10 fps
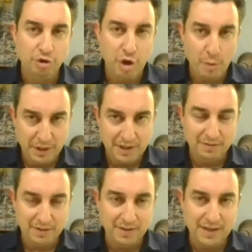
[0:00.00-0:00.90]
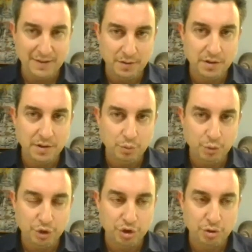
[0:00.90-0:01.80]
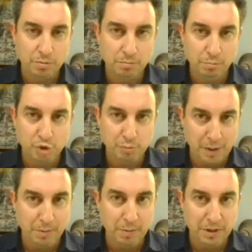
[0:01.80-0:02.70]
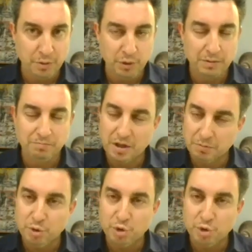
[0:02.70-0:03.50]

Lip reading: is to nominate a candidate, which we're